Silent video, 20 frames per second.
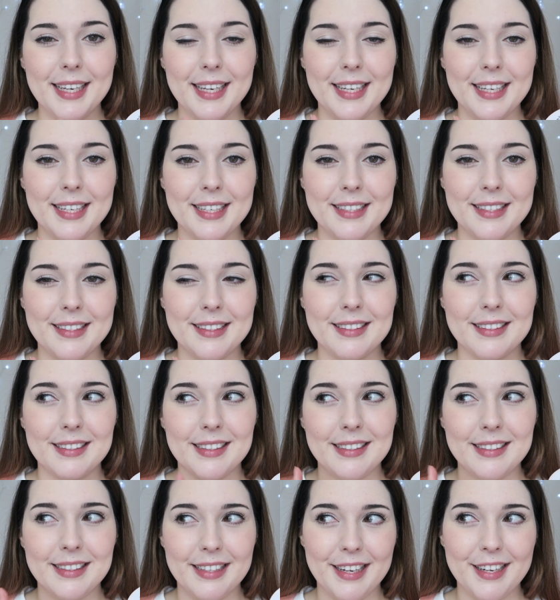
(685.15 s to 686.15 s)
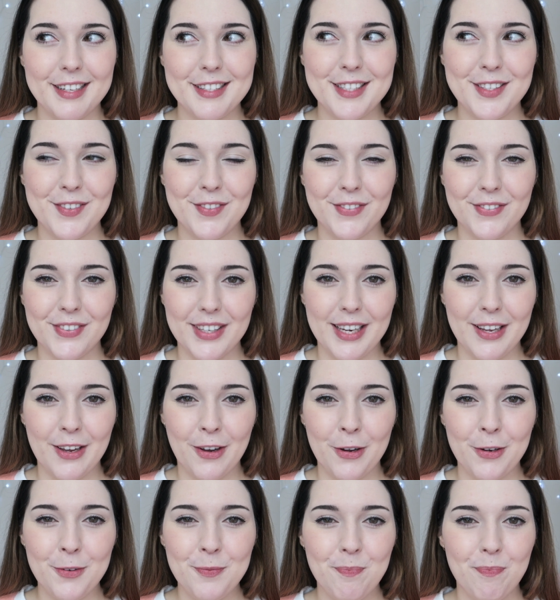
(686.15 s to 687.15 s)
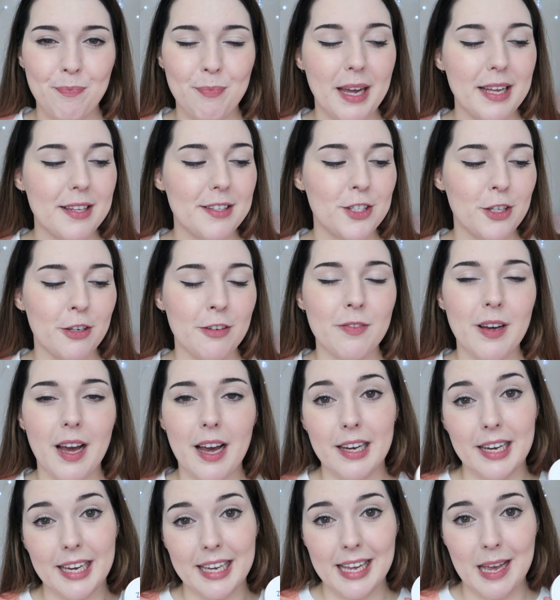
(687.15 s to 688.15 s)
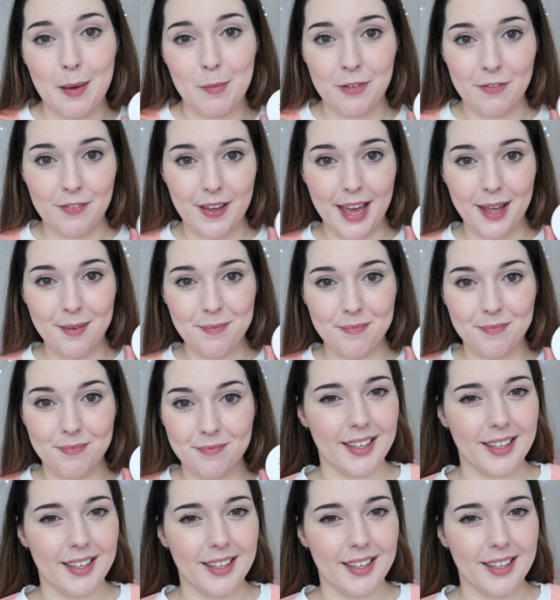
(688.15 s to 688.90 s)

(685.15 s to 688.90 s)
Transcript: in the next video. But so far I am a fan.